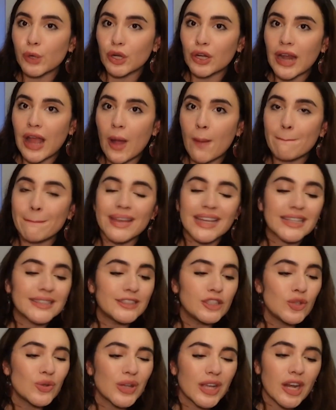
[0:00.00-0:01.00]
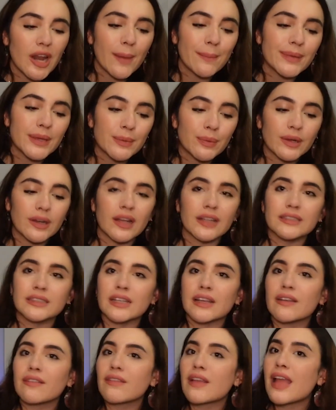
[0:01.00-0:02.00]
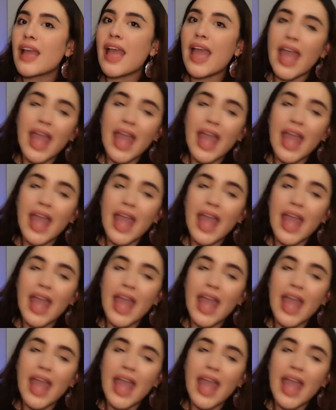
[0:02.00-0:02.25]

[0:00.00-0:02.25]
burnout, because you cannot be productive